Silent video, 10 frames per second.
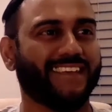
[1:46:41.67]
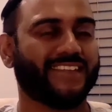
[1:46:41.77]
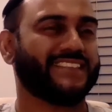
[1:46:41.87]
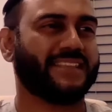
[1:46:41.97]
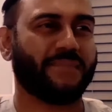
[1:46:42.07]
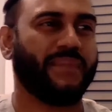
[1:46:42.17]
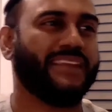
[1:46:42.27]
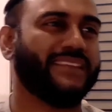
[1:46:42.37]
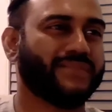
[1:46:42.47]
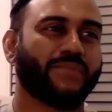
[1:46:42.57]
just like the
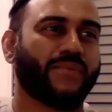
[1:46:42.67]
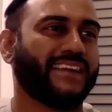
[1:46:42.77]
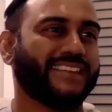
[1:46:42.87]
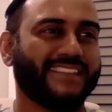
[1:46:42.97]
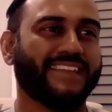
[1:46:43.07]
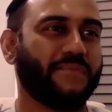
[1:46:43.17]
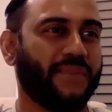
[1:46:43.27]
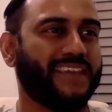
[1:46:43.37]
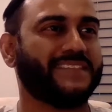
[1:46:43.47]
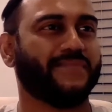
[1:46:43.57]
Beatles was practicing in a
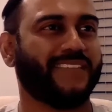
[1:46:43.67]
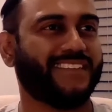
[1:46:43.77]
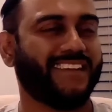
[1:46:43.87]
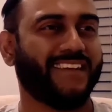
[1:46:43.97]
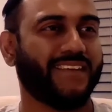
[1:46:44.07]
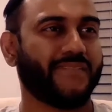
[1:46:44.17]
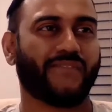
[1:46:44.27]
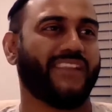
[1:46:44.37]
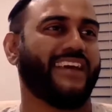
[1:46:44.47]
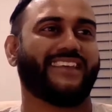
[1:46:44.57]
basement
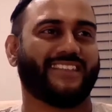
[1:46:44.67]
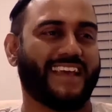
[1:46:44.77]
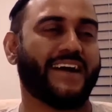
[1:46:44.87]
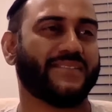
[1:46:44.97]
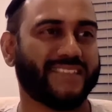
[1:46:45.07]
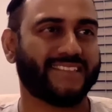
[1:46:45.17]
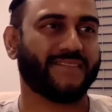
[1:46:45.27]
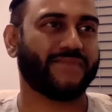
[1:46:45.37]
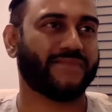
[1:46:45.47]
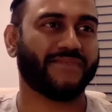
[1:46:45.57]
for like thousands
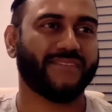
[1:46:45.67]
of